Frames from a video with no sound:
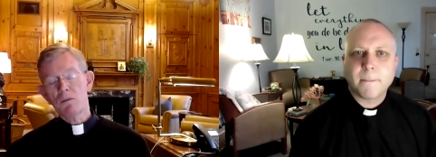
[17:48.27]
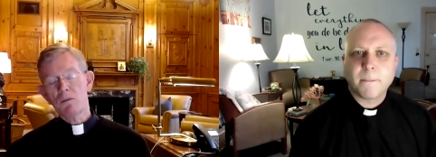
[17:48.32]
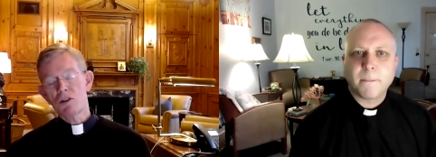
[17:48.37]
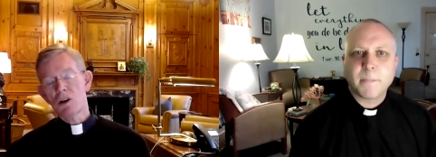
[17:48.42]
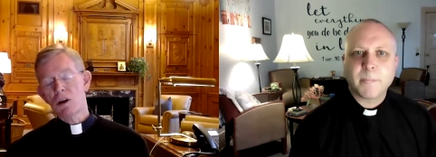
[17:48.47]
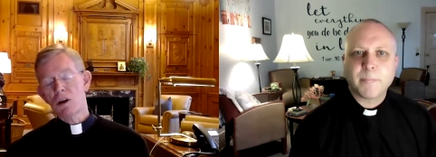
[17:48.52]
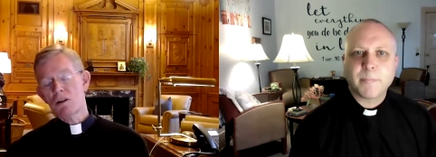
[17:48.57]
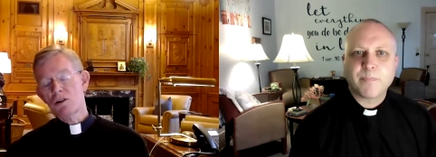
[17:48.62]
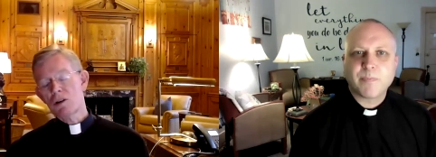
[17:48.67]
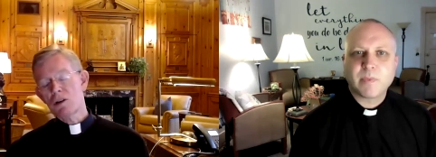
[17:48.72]

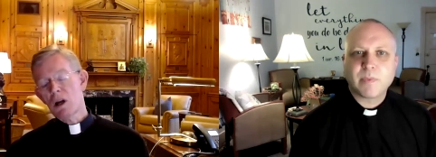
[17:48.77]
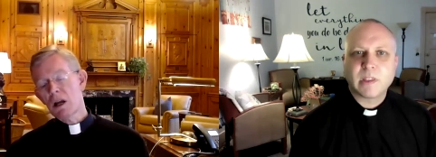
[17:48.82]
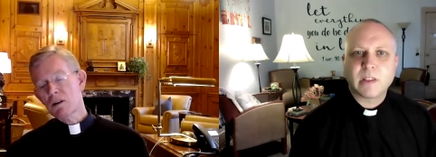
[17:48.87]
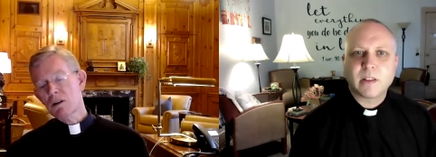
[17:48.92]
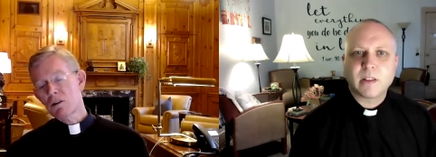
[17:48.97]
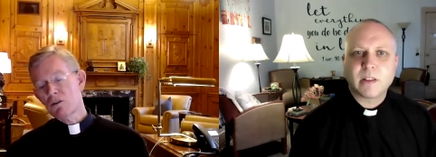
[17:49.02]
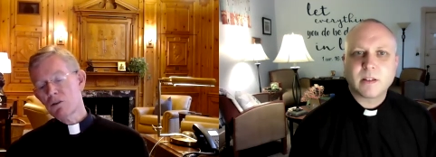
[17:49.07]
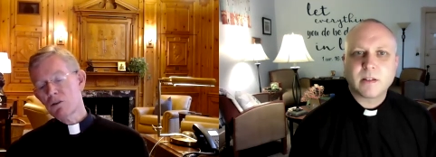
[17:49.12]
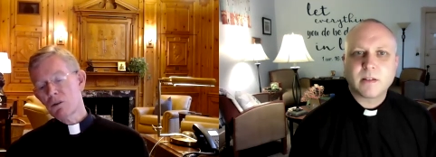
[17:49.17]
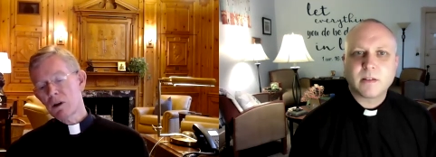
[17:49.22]
Speaker 1: Jack
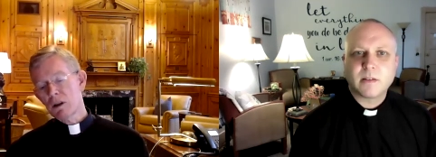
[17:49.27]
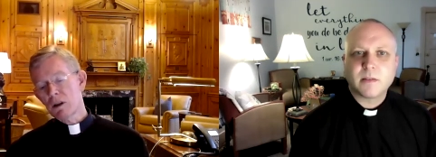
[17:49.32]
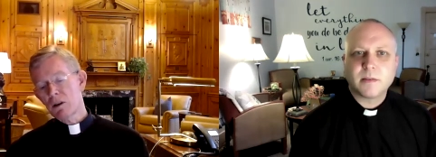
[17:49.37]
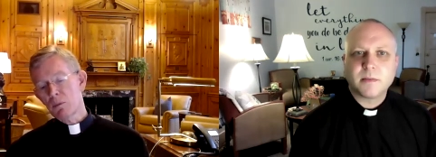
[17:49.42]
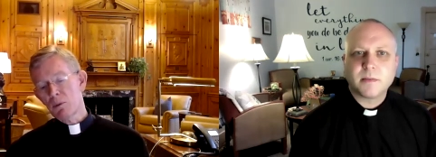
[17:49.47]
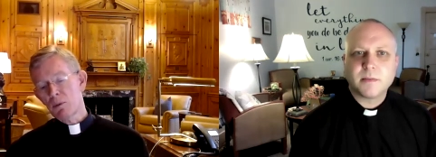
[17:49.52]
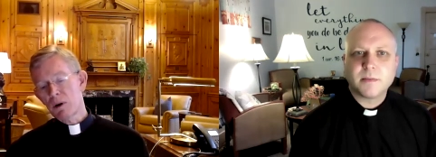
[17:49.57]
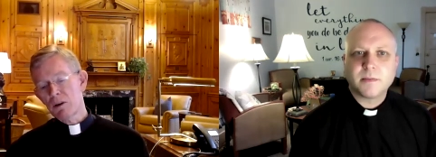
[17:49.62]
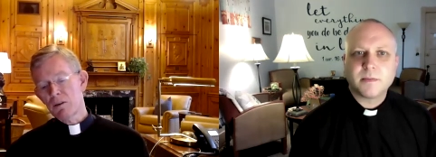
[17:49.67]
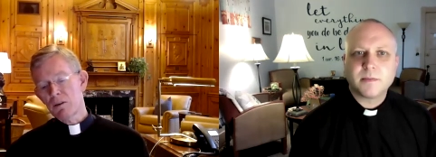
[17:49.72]
DeGioia, the
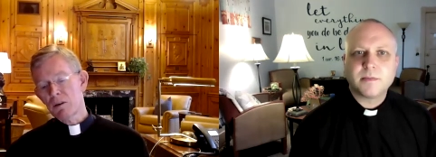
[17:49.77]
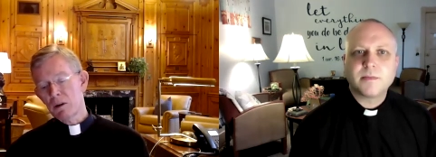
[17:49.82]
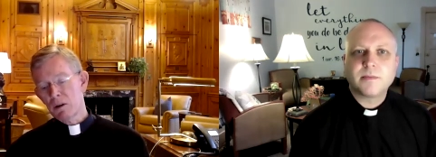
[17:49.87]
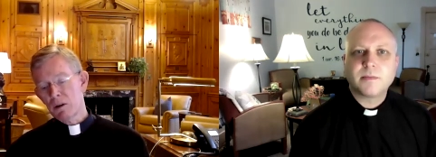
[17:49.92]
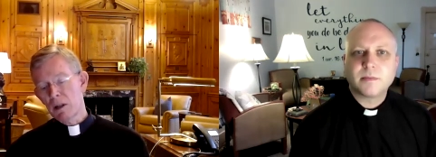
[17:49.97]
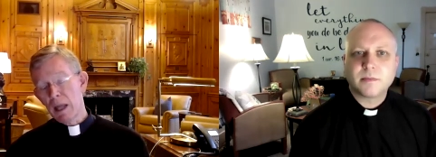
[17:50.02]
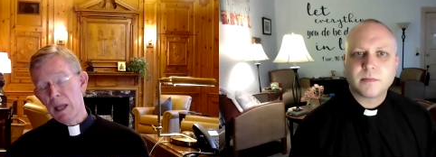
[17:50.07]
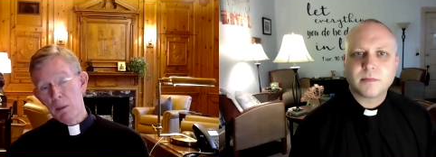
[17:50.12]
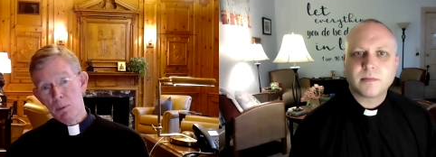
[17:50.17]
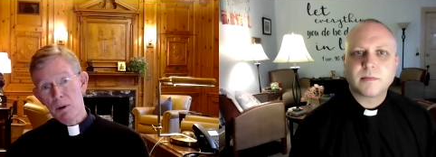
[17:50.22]
president,
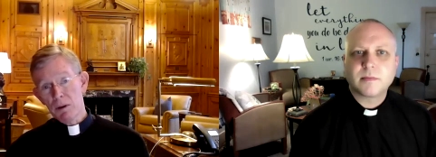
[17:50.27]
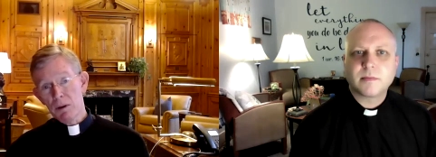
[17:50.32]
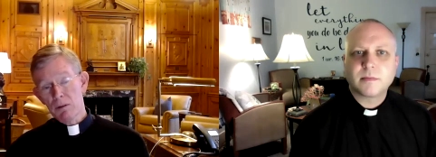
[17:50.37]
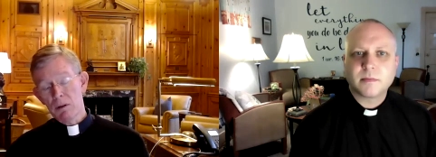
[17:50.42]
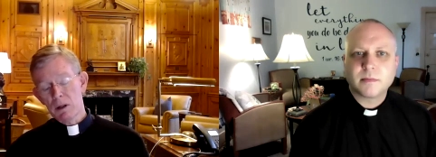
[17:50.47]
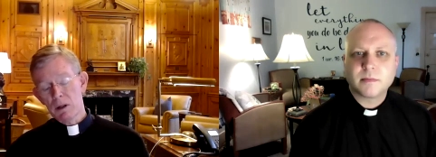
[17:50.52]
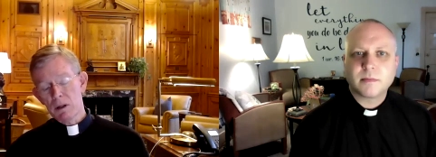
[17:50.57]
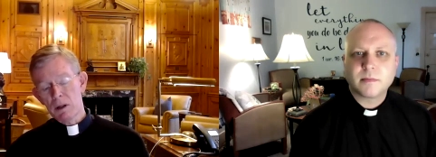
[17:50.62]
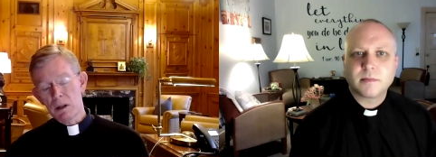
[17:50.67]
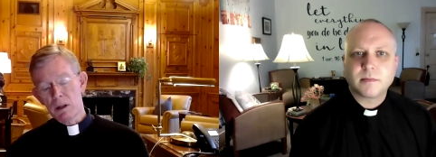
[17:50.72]
lay
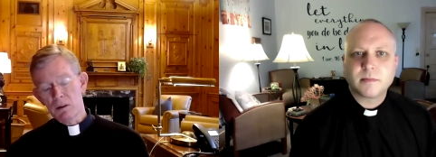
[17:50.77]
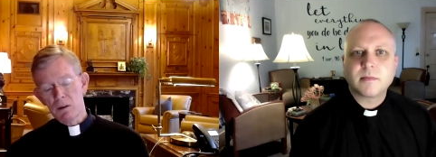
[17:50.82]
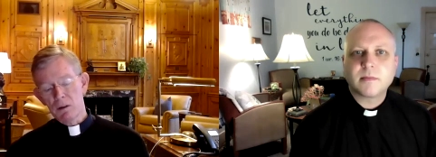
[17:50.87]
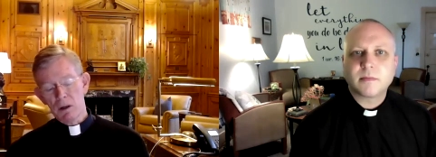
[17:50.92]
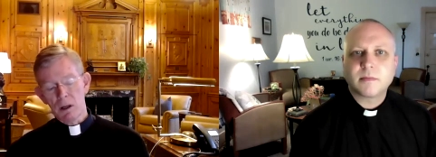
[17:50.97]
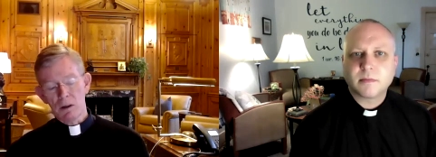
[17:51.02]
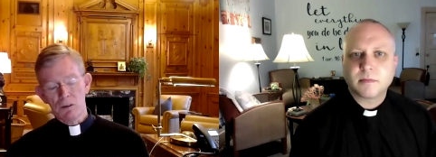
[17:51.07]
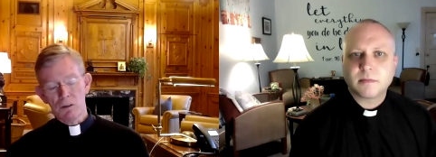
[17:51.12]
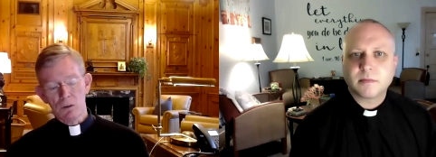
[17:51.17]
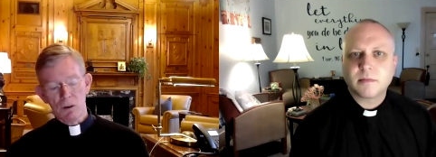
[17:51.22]
president at,
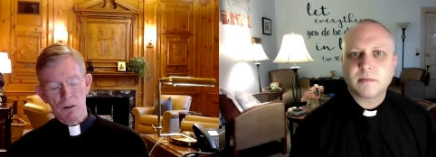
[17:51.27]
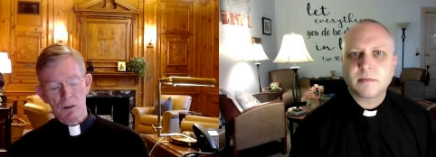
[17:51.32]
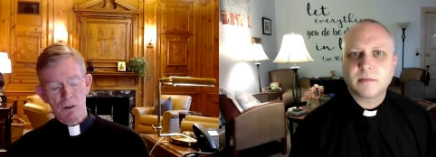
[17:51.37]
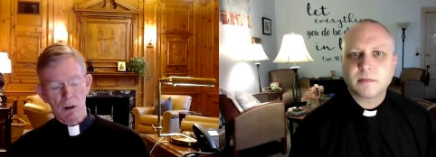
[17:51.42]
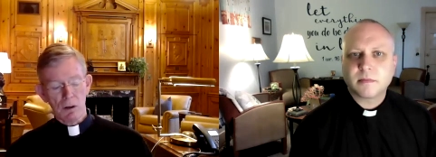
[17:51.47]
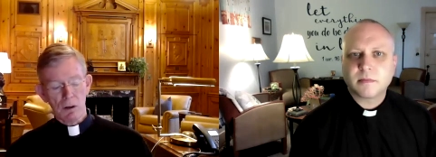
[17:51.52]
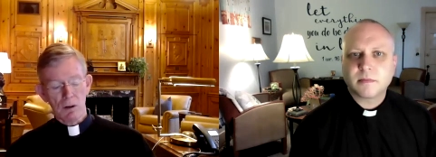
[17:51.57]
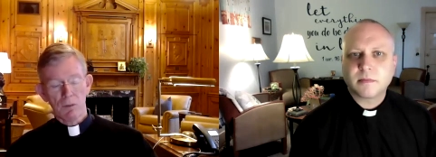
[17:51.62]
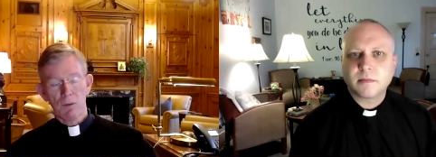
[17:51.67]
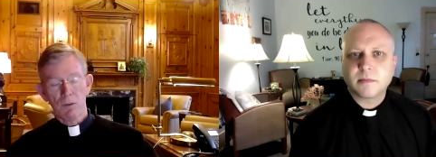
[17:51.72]
at
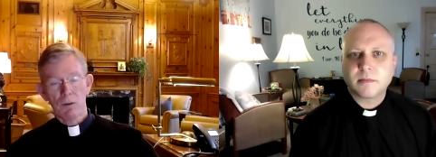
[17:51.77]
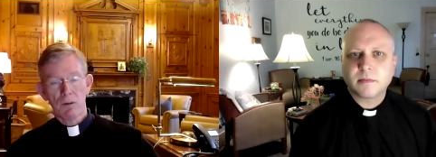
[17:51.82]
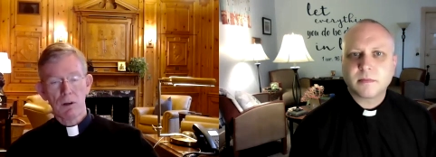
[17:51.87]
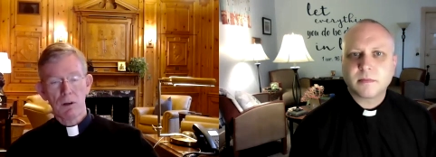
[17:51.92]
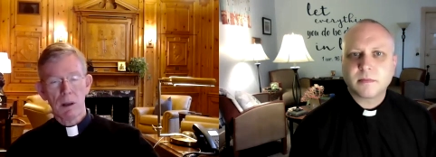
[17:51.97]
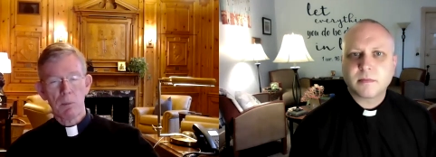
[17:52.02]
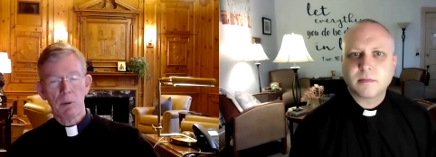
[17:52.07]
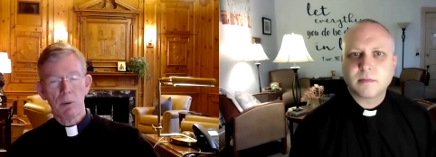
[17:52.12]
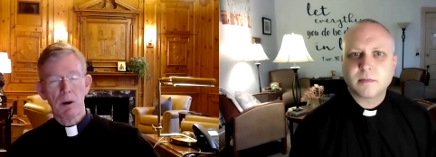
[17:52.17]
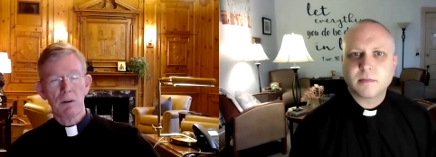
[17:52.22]
Georgetown, their first
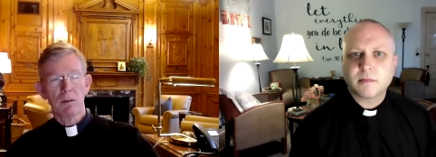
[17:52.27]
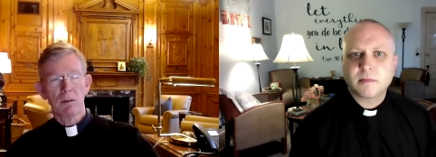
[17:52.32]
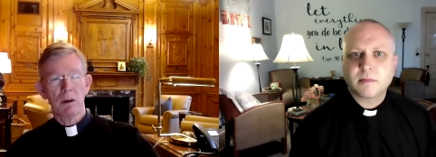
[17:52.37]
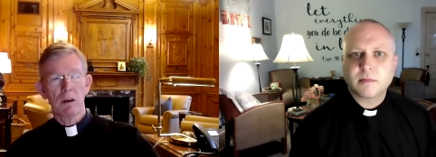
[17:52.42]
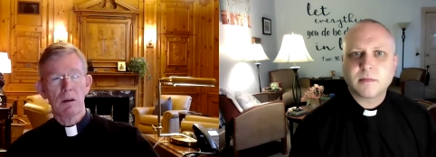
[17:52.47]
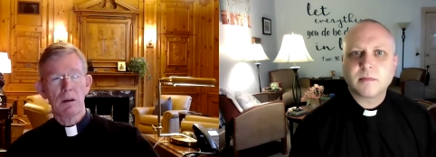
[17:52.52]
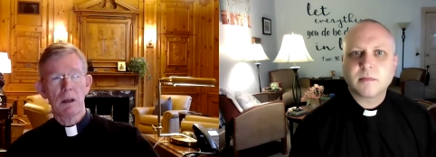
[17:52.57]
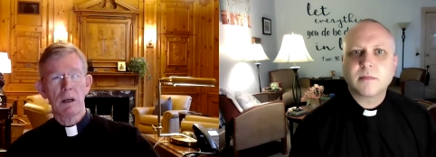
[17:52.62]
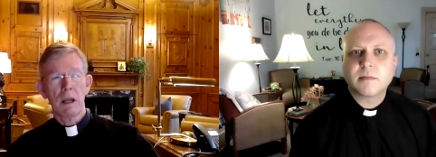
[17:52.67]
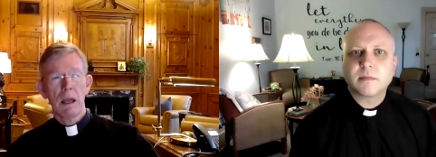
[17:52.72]
lay
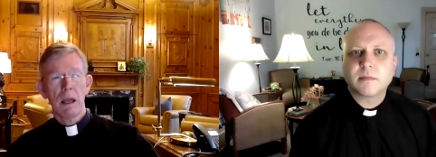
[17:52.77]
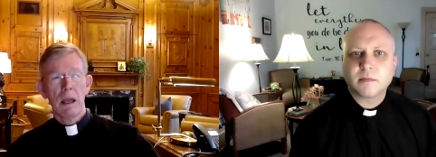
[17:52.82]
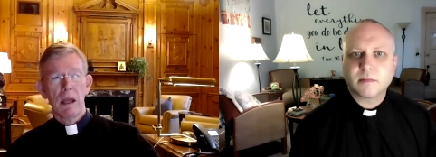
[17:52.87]
president, and